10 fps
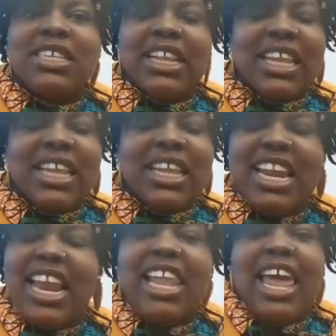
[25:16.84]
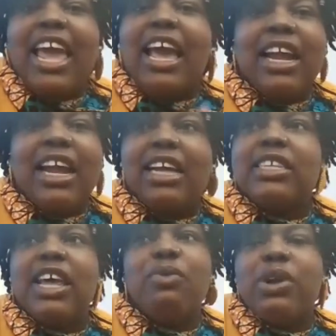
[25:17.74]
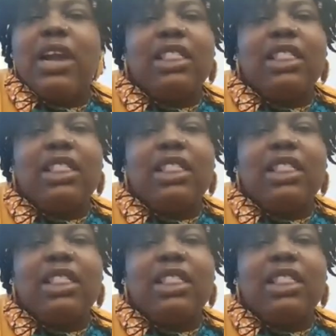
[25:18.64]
Because at the end of the day, like I said,